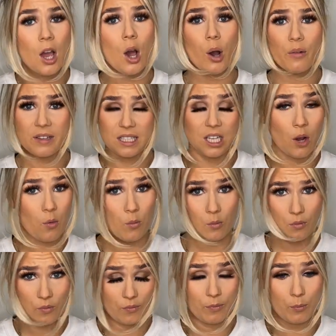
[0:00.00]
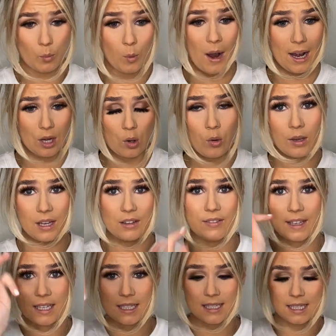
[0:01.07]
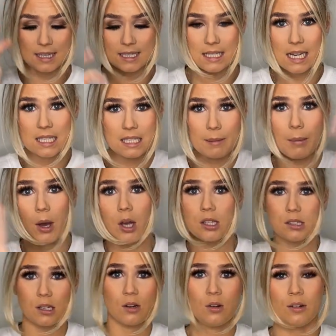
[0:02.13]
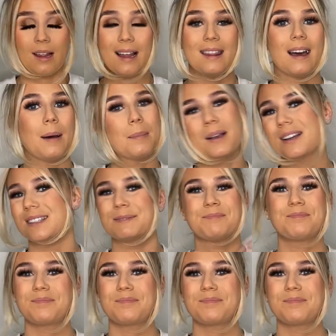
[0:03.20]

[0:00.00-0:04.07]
Obviously don't whack all your fingers in the tester pots and all like that, because